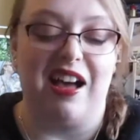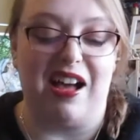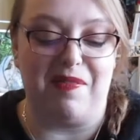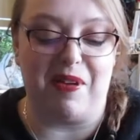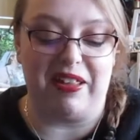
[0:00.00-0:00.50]

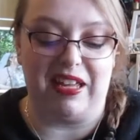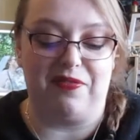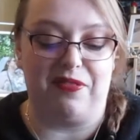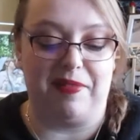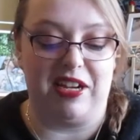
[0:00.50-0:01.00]
All the
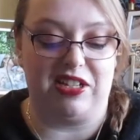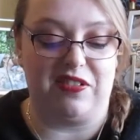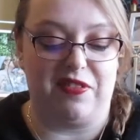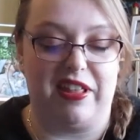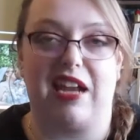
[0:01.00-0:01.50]
information
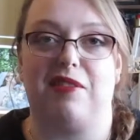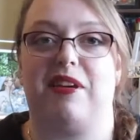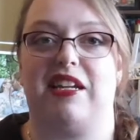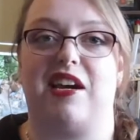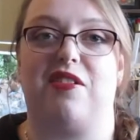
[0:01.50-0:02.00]
for that will
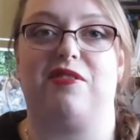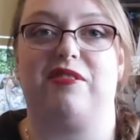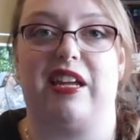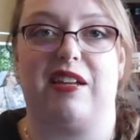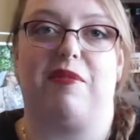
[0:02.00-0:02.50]
be down
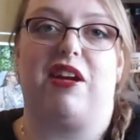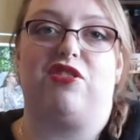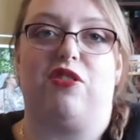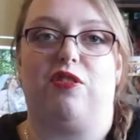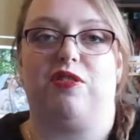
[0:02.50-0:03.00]
in my
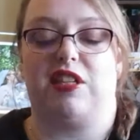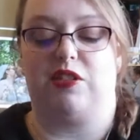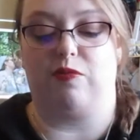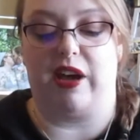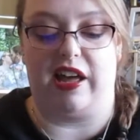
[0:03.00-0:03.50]
show notes as
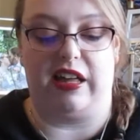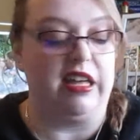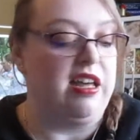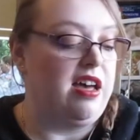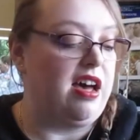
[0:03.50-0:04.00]
well.
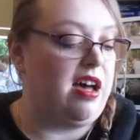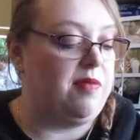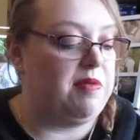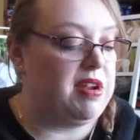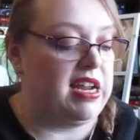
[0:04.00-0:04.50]

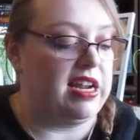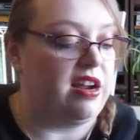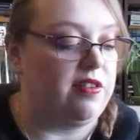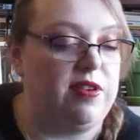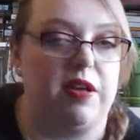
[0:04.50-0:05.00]
I'm knitting it
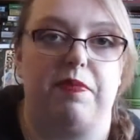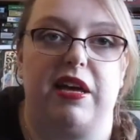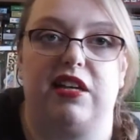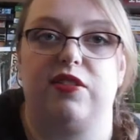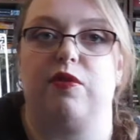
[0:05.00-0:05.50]
out of Knit
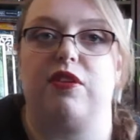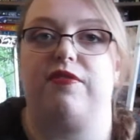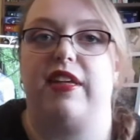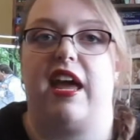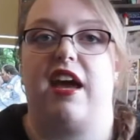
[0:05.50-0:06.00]
Picks, Wool of
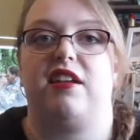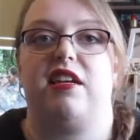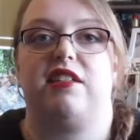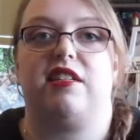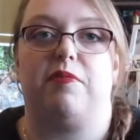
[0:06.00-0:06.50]
the
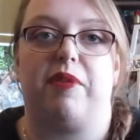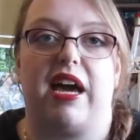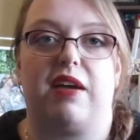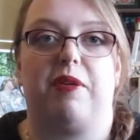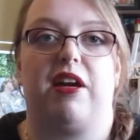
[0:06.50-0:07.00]
Andes, in the
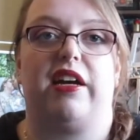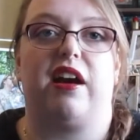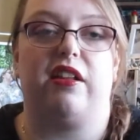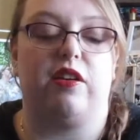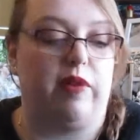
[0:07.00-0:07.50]
blackberry
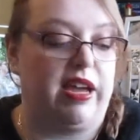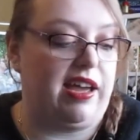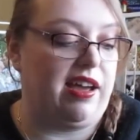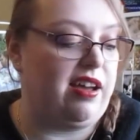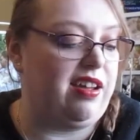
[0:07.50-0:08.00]

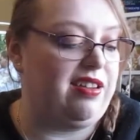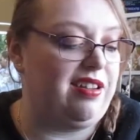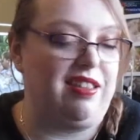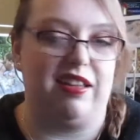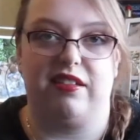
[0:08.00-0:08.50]
colorway on, I
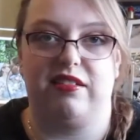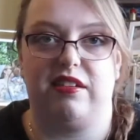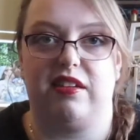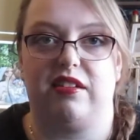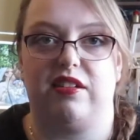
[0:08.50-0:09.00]
think,
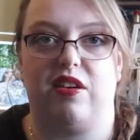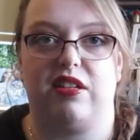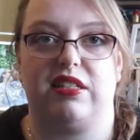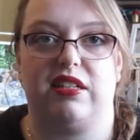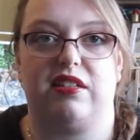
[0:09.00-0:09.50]
US
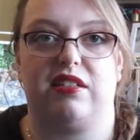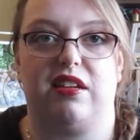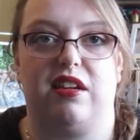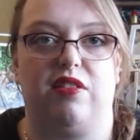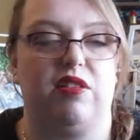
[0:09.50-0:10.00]
6
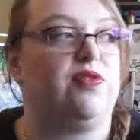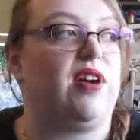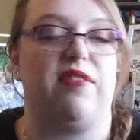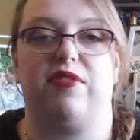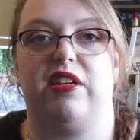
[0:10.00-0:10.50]
and US
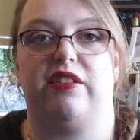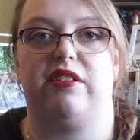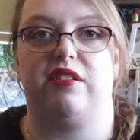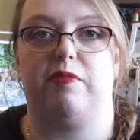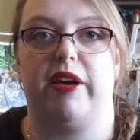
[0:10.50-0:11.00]
5
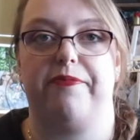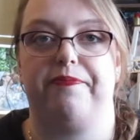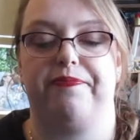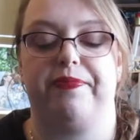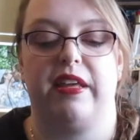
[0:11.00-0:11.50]
needles, but
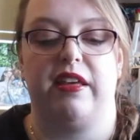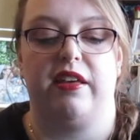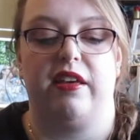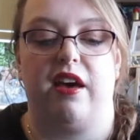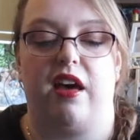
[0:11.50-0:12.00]

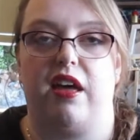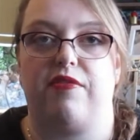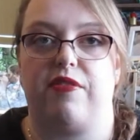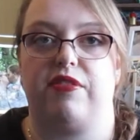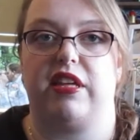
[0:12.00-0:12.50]
I'll have
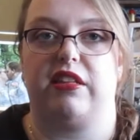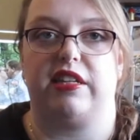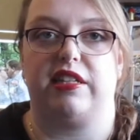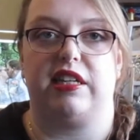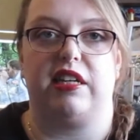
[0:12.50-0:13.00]
everything
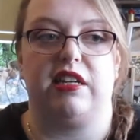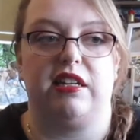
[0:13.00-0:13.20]
listed.